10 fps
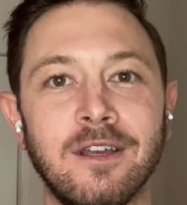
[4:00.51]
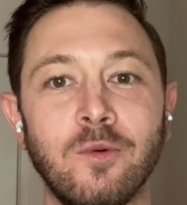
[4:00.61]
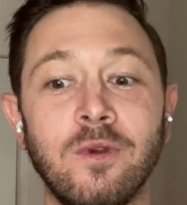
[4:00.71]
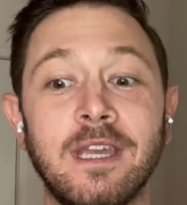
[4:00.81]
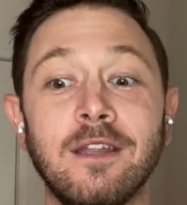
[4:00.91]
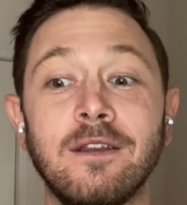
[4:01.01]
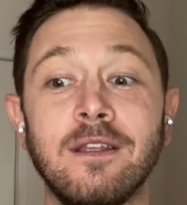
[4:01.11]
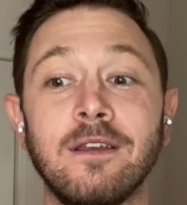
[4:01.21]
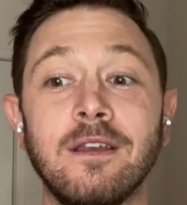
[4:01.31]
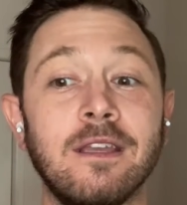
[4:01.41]
We can,
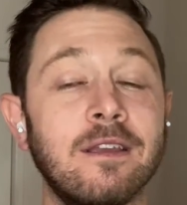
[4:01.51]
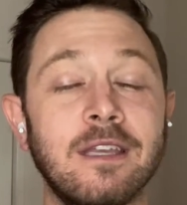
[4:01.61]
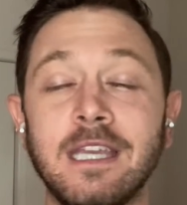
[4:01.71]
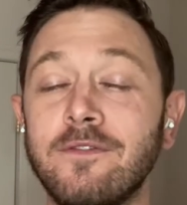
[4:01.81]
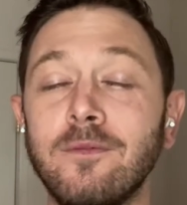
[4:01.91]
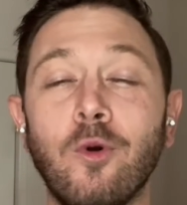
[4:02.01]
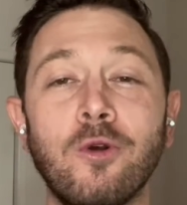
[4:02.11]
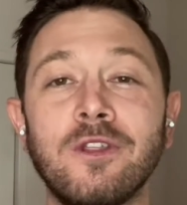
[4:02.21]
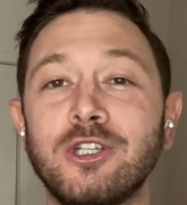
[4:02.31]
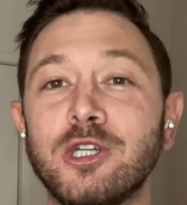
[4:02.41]
even more
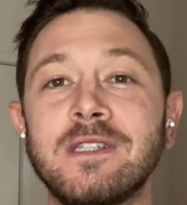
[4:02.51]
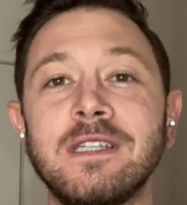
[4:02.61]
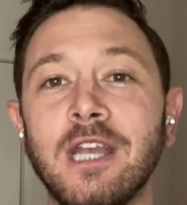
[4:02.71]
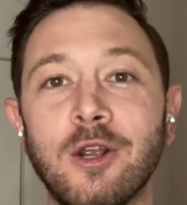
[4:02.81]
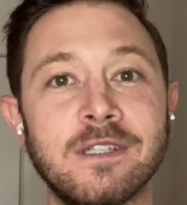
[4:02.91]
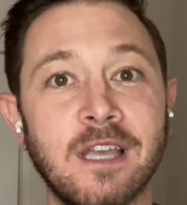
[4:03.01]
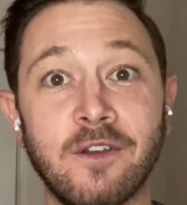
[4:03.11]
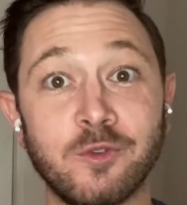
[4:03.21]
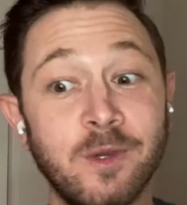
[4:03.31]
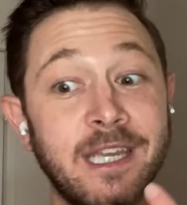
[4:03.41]
than just see
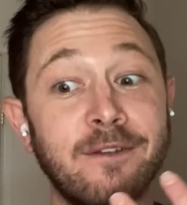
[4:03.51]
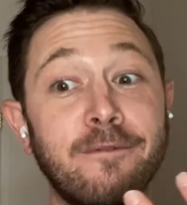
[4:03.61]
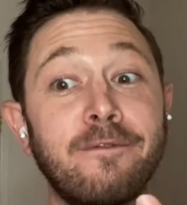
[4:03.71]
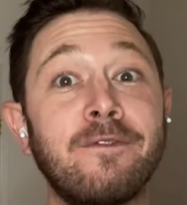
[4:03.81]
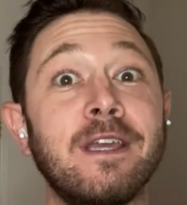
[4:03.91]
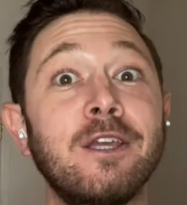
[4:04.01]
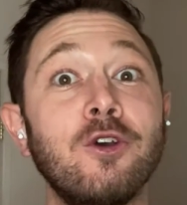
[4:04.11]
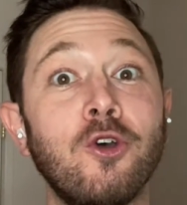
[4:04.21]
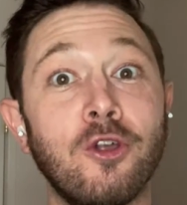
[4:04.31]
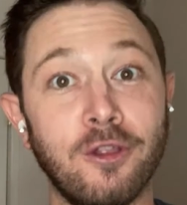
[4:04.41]
ourselves, we can
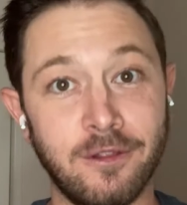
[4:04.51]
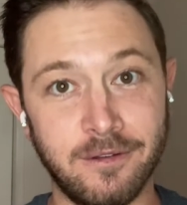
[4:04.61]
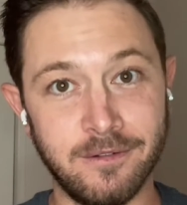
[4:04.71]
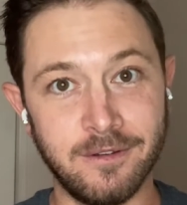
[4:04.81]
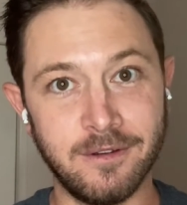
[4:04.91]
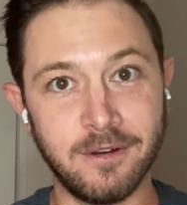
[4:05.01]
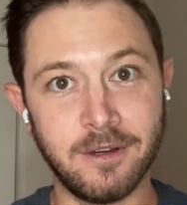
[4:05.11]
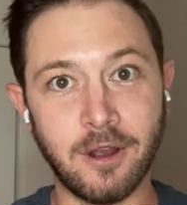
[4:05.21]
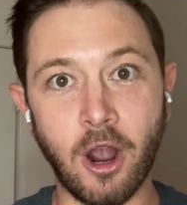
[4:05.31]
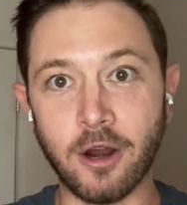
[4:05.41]
feel
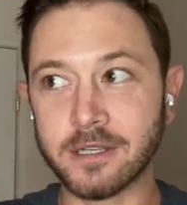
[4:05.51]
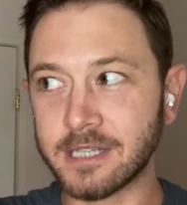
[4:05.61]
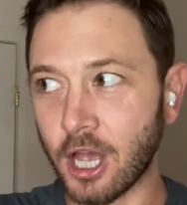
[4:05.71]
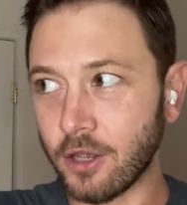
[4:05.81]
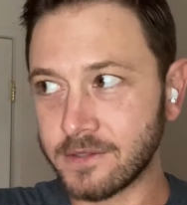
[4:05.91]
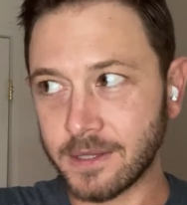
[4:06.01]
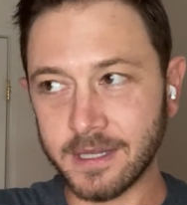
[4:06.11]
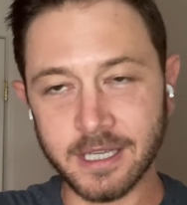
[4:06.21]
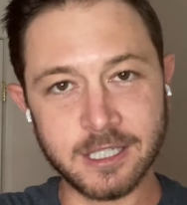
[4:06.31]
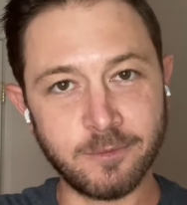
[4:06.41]
ourselves in
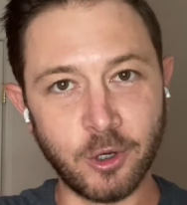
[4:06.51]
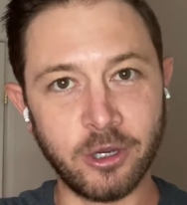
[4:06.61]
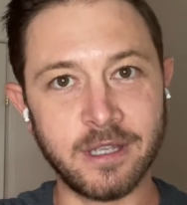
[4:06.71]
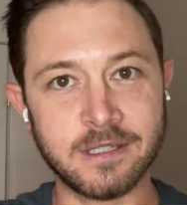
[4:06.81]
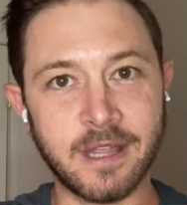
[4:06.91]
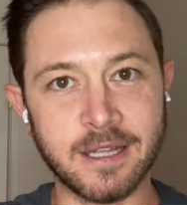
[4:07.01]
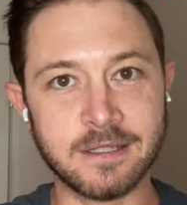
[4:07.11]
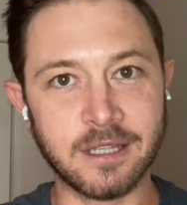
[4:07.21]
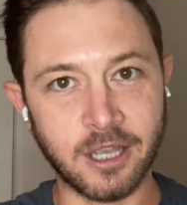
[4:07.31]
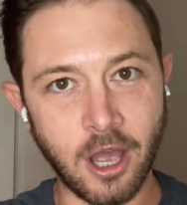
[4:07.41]
the experience that's
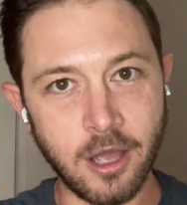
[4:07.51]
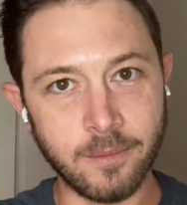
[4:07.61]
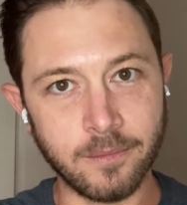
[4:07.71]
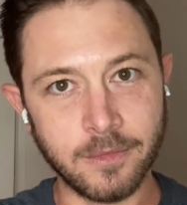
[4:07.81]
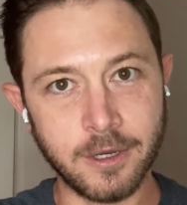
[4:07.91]
to come.